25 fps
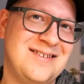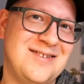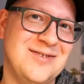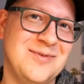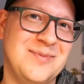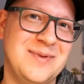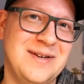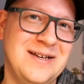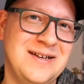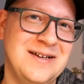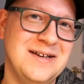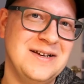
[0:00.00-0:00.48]

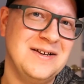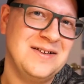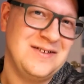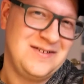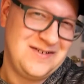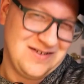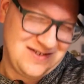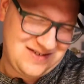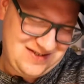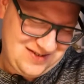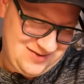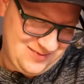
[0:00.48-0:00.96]

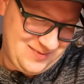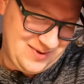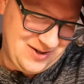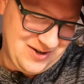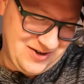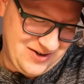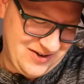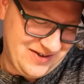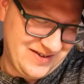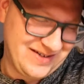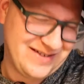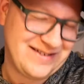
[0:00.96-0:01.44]
to be
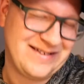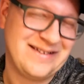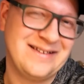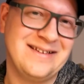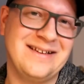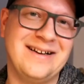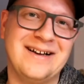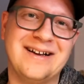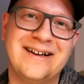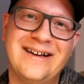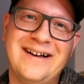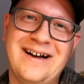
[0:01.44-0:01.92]
honest,
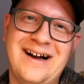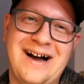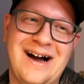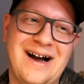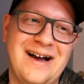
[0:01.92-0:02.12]
like